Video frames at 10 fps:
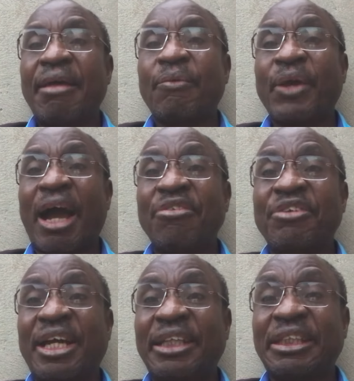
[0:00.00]
We
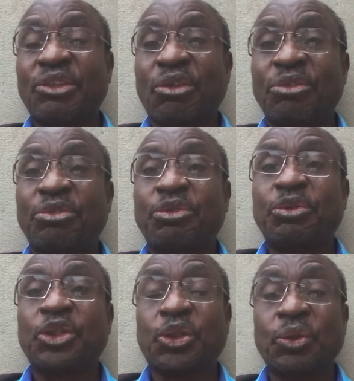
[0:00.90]
have cases of
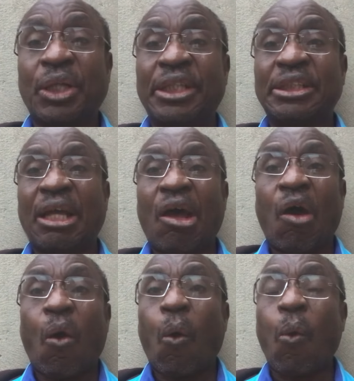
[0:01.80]
students
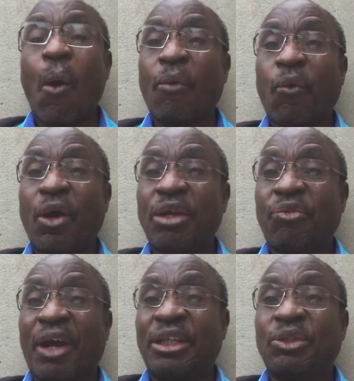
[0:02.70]
who are
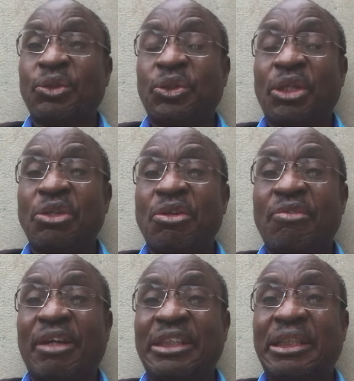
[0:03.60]
qualified to join
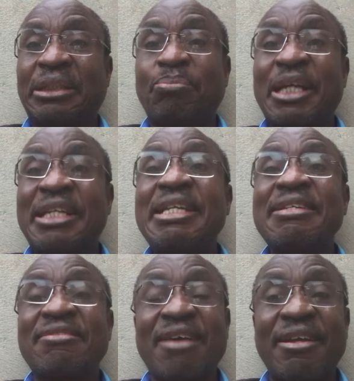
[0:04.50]
universities but
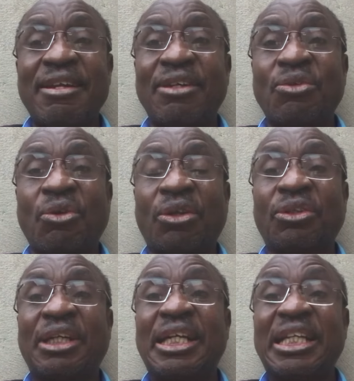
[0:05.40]
decided to go
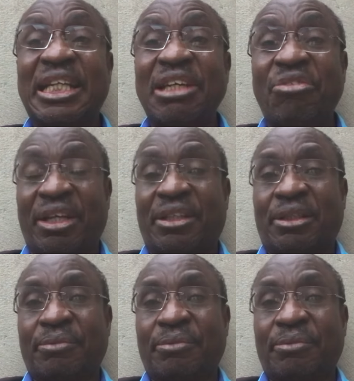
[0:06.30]
to TVET.